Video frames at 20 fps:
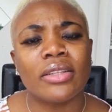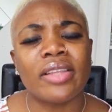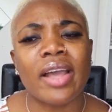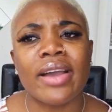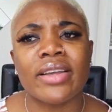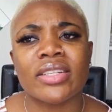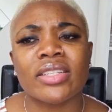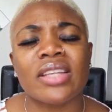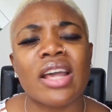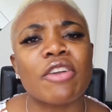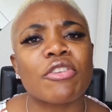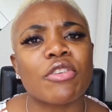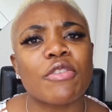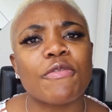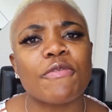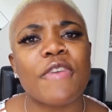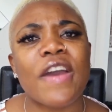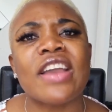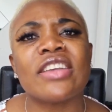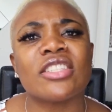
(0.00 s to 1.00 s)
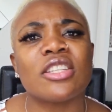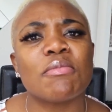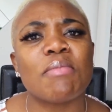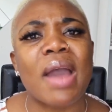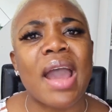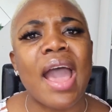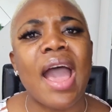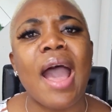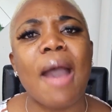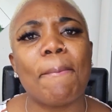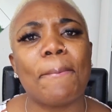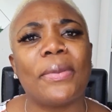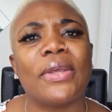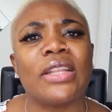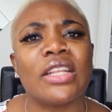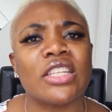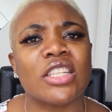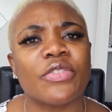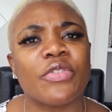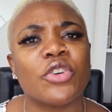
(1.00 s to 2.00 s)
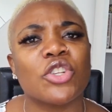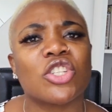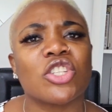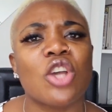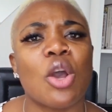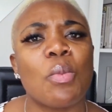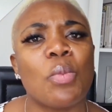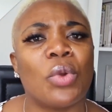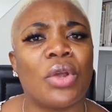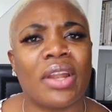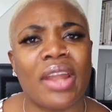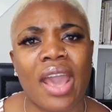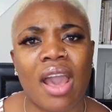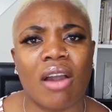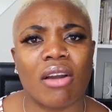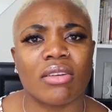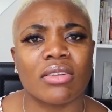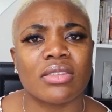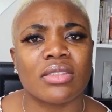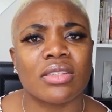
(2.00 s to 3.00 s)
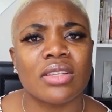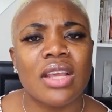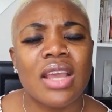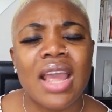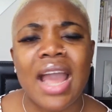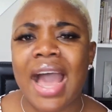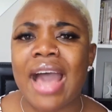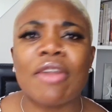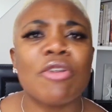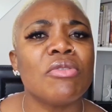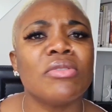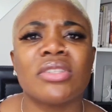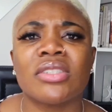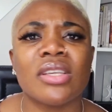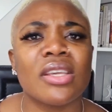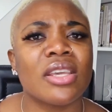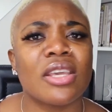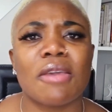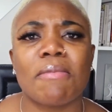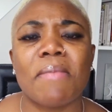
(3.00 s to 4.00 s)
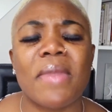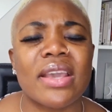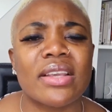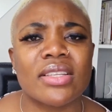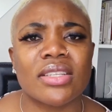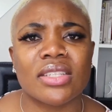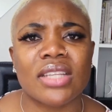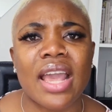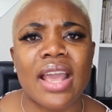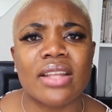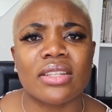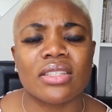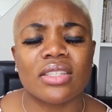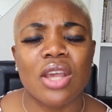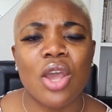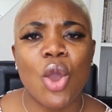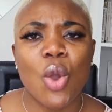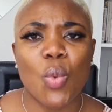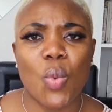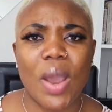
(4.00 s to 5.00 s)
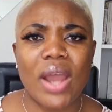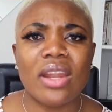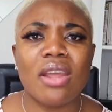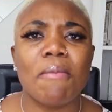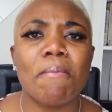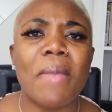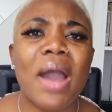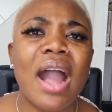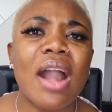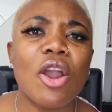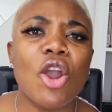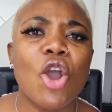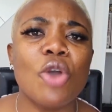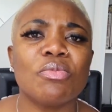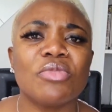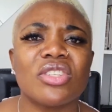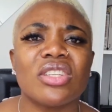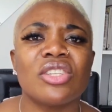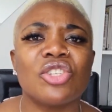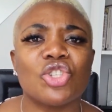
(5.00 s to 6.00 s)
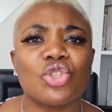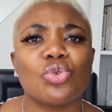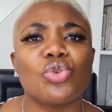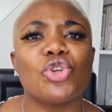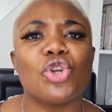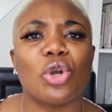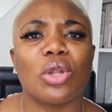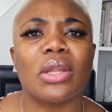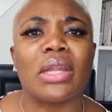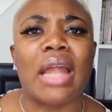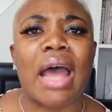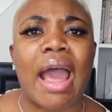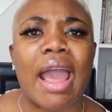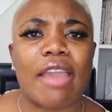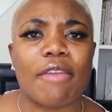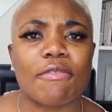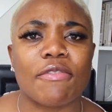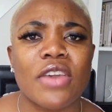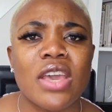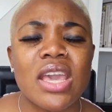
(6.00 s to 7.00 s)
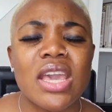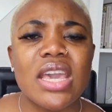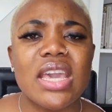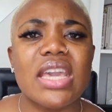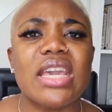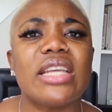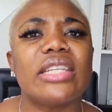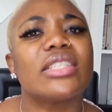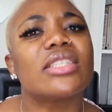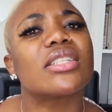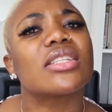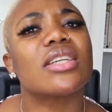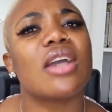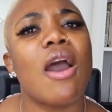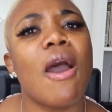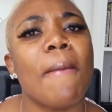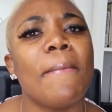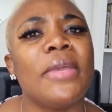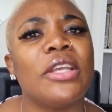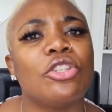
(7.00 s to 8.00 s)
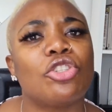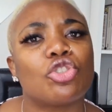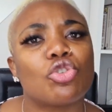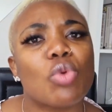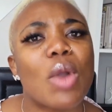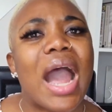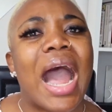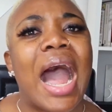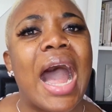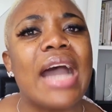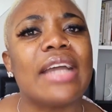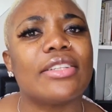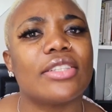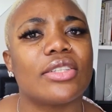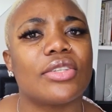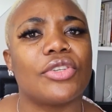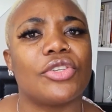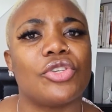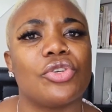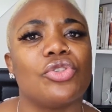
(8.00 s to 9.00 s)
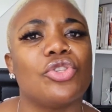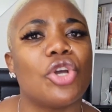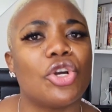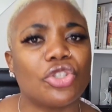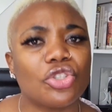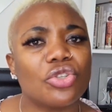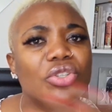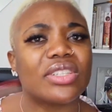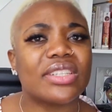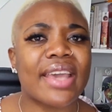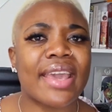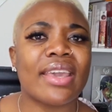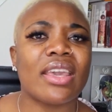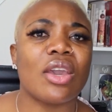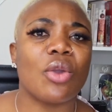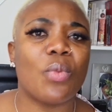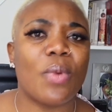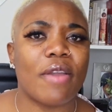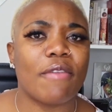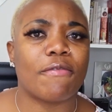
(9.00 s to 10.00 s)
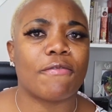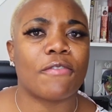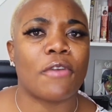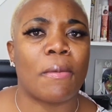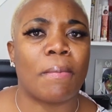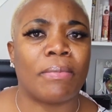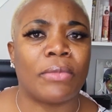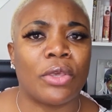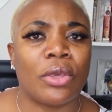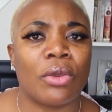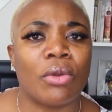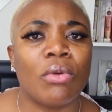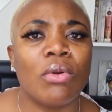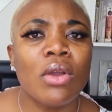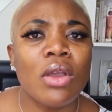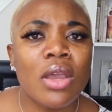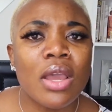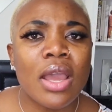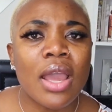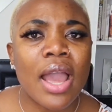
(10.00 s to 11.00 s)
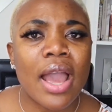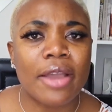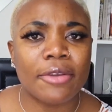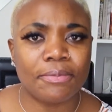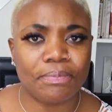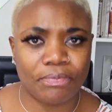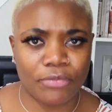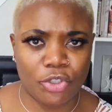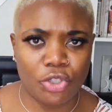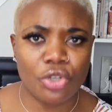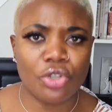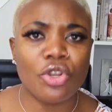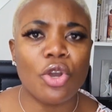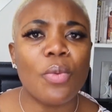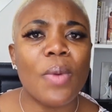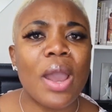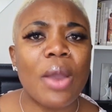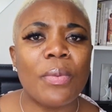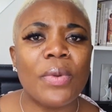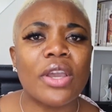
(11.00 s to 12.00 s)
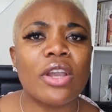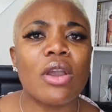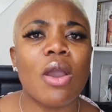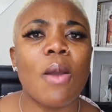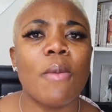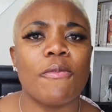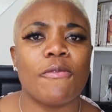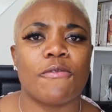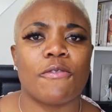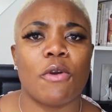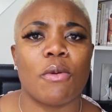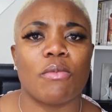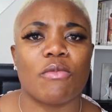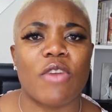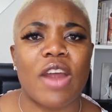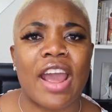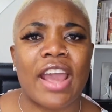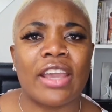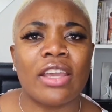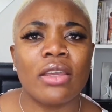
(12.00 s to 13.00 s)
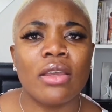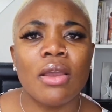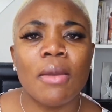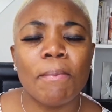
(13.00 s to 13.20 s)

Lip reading: that's sacrificing my happiness for someone else. I don't think it makes sense. When a man comes into your life, he's coming to add to you, not to take away from you. You know where we come from, right?